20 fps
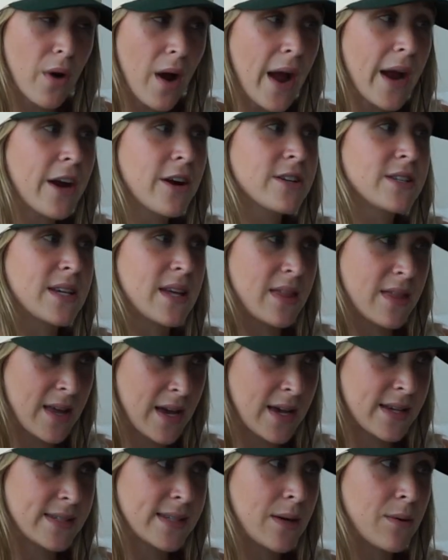prior to
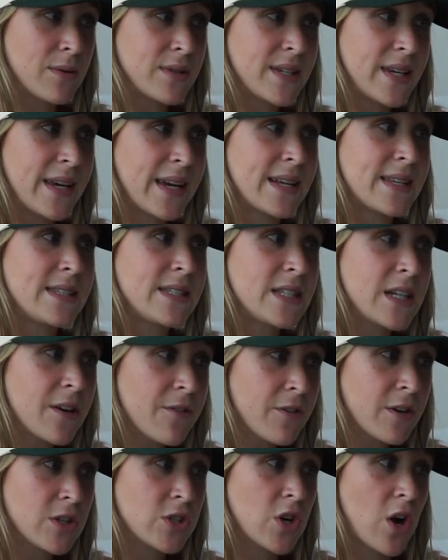this, I was seeing a
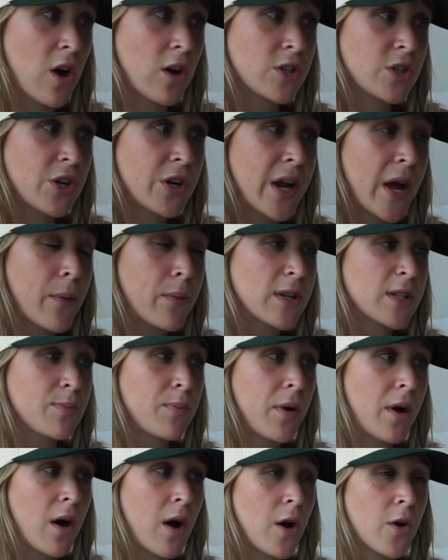different doctor and I was
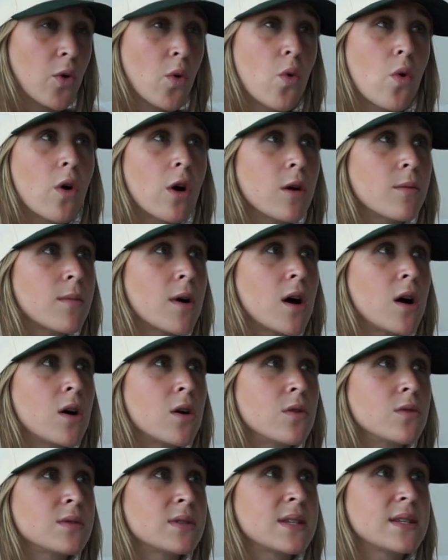put on
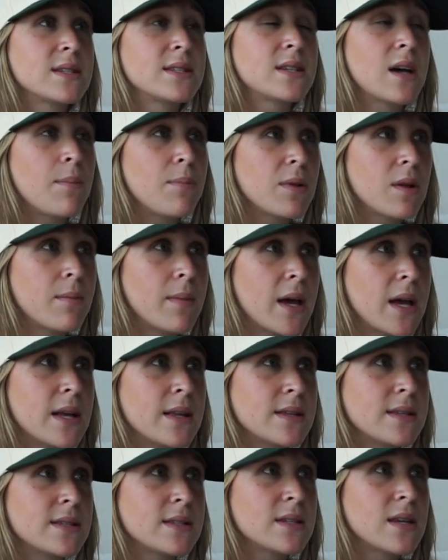hormones,
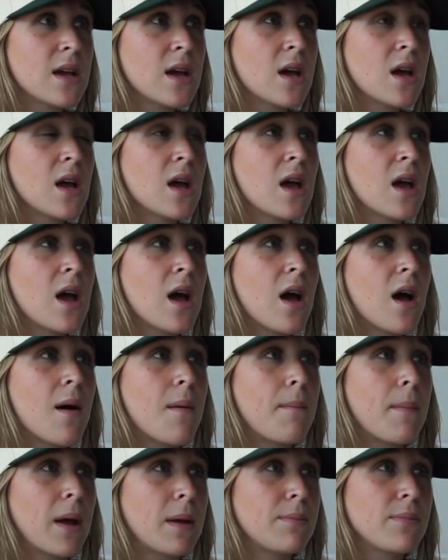supplements.
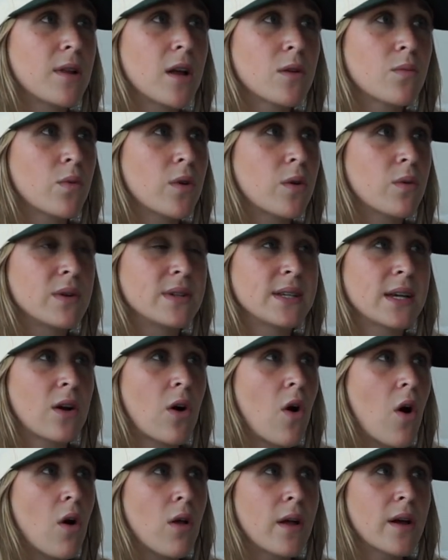My blood work was
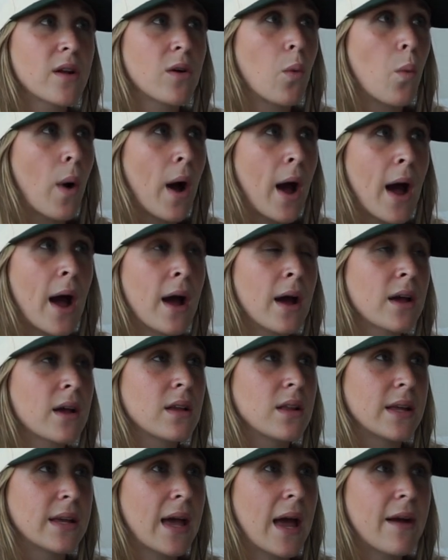like all out of
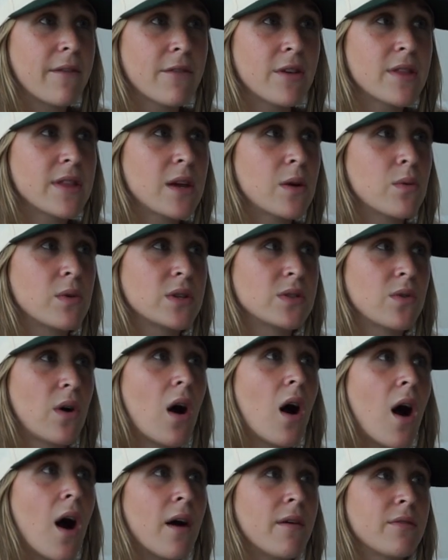whack. Like everything was
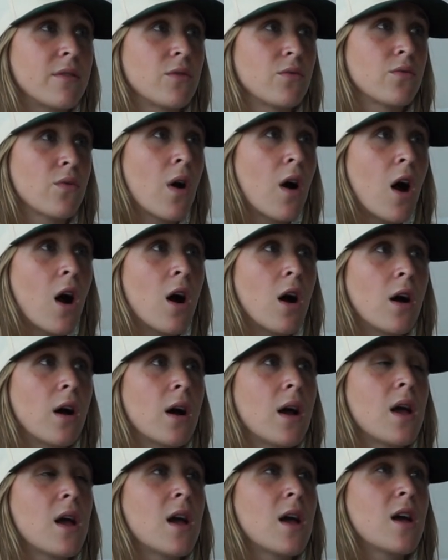off and
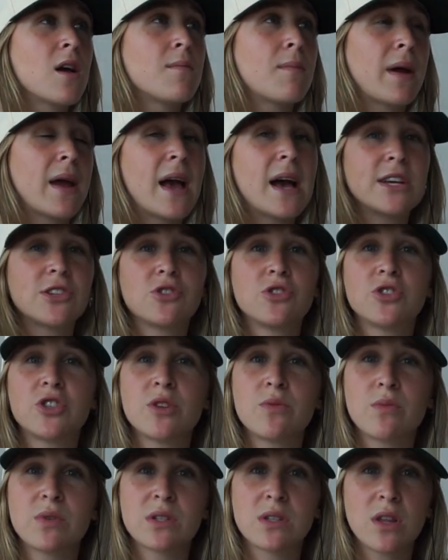wrong. My
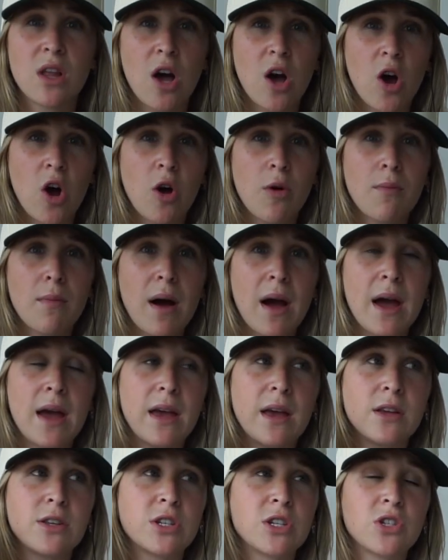estrogen was low.
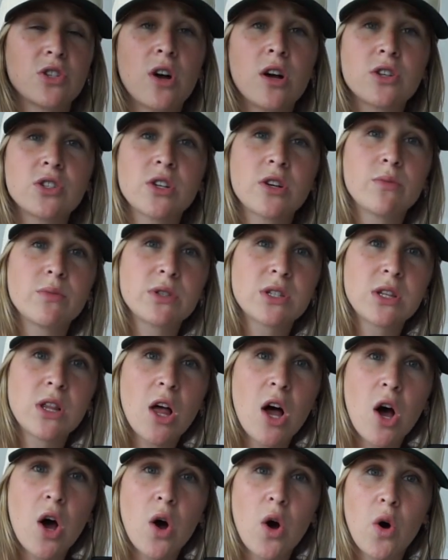My testosterone was
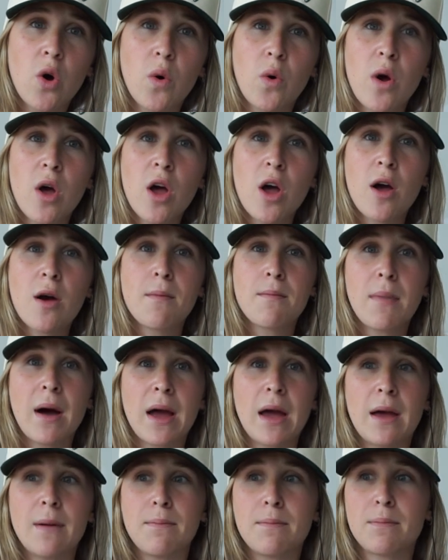low.
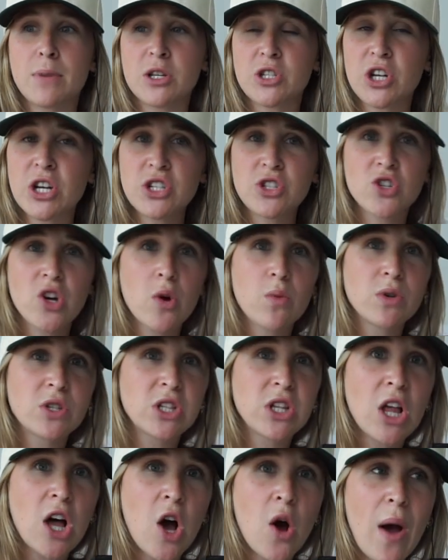My progesterone
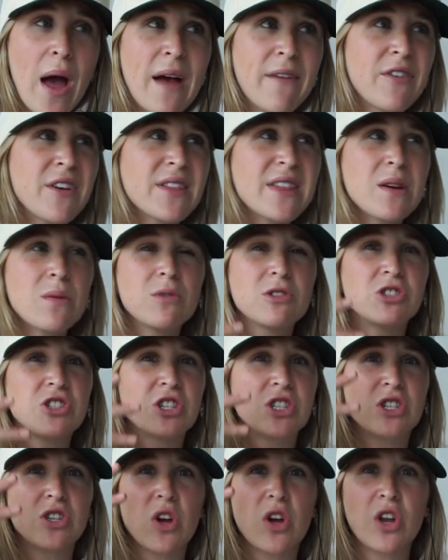was low. Everything
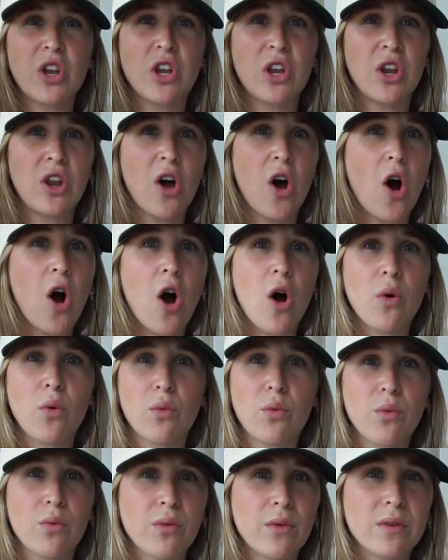was just,
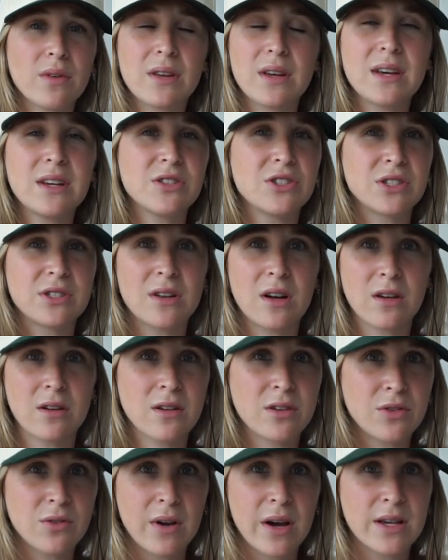it's just not
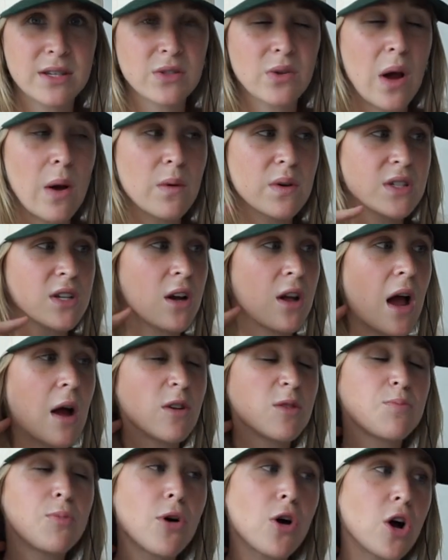good, you guys. So I was
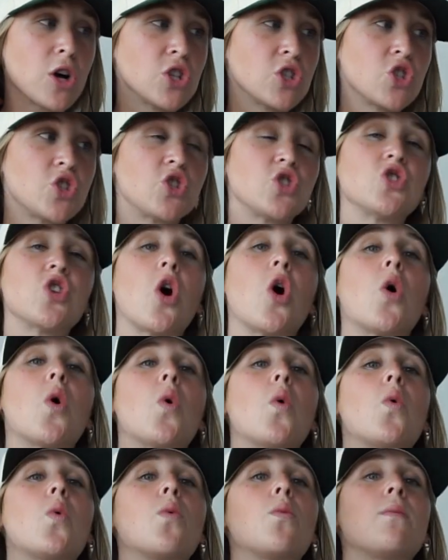put on
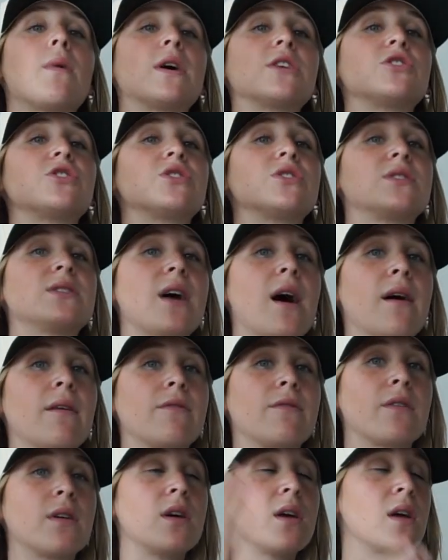so much
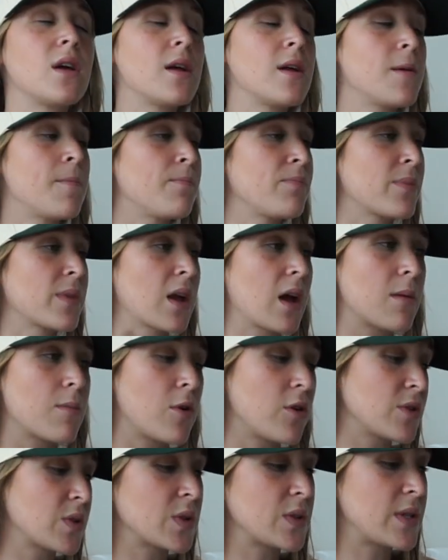stuff.
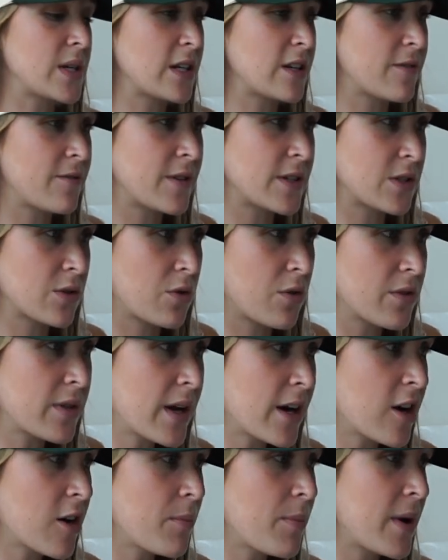I'm also seeing a physical
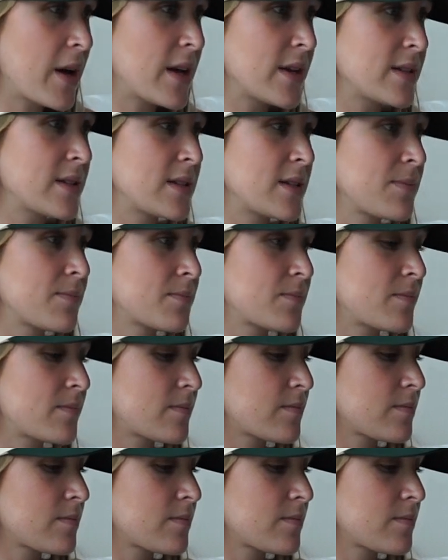therapist.